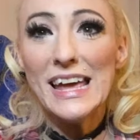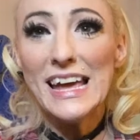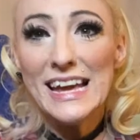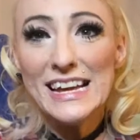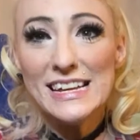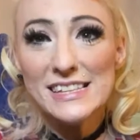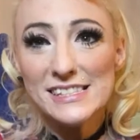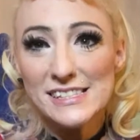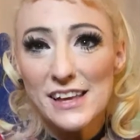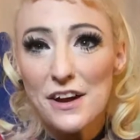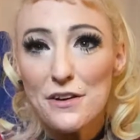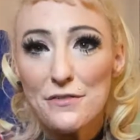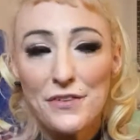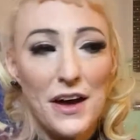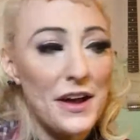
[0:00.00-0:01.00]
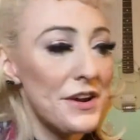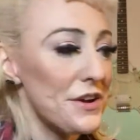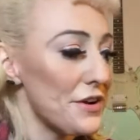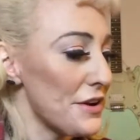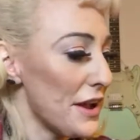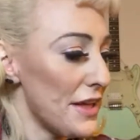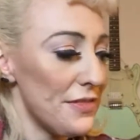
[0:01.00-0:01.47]
Hey, it's Sarah
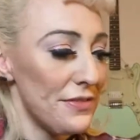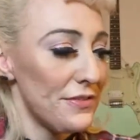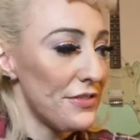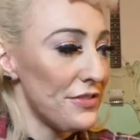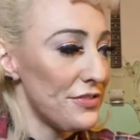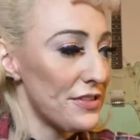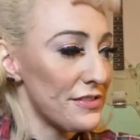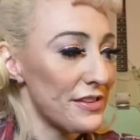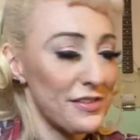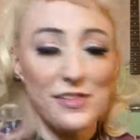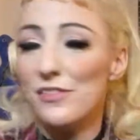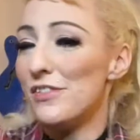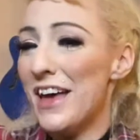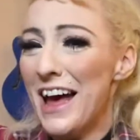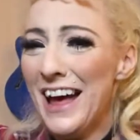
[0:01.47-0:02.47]
Fire, and this is